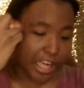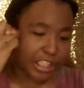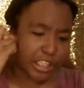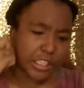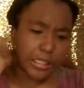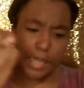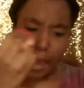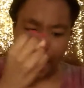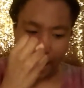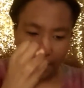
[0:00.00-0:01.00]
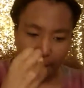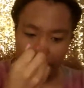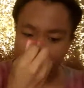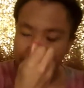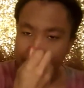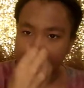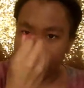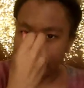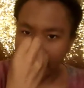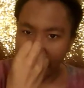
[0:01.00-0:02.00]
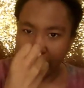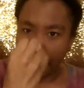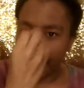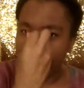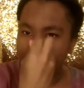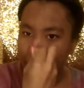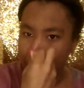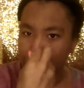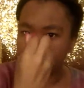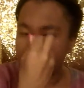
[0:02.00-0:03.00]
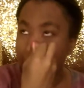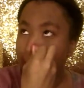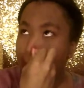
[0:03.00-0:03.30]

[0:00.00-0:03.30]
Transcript: she just had like this stank attitude.